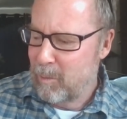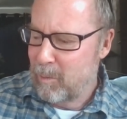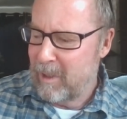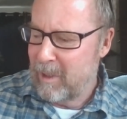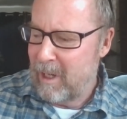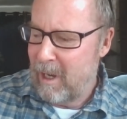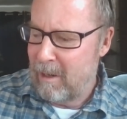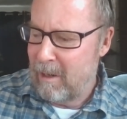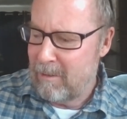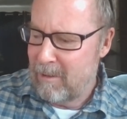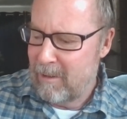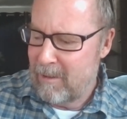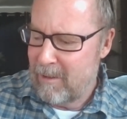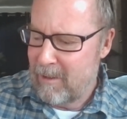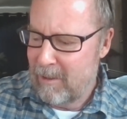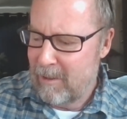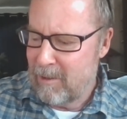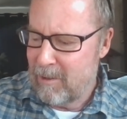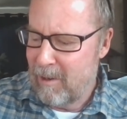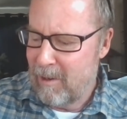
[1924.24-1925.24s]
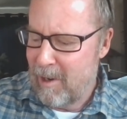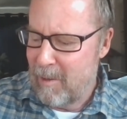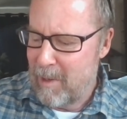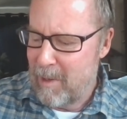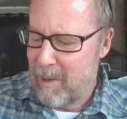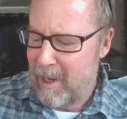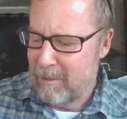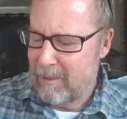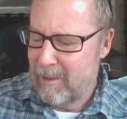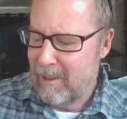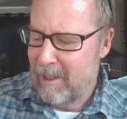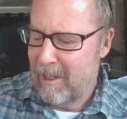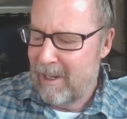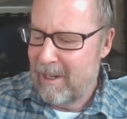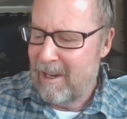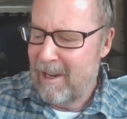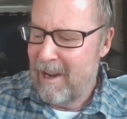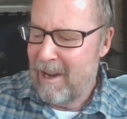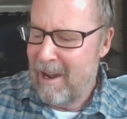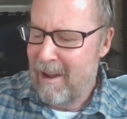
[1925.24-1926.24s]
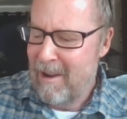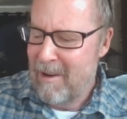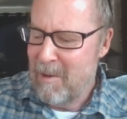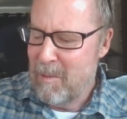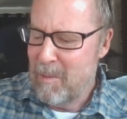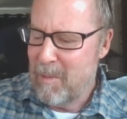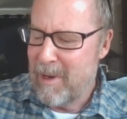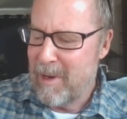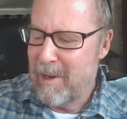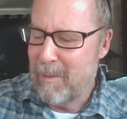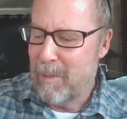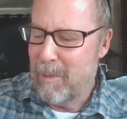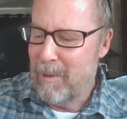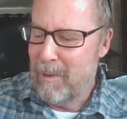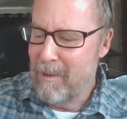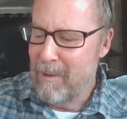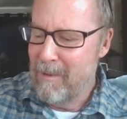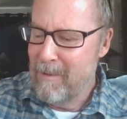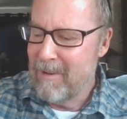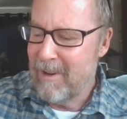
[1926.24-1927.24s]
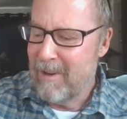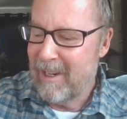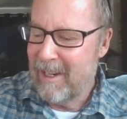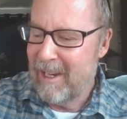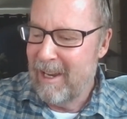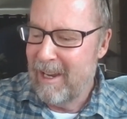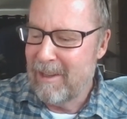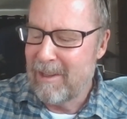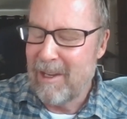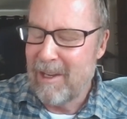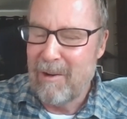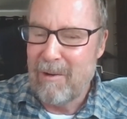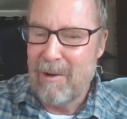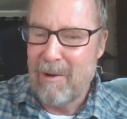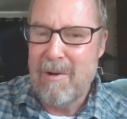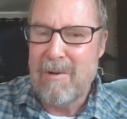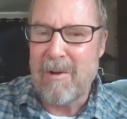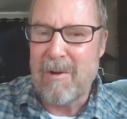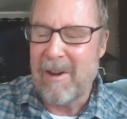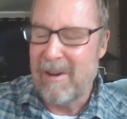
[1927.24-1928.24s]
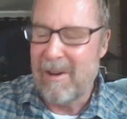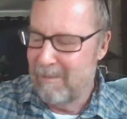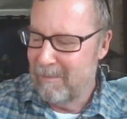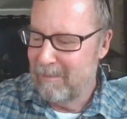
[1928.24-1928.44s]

Gosh, it's such a great magazine. How do people get their own?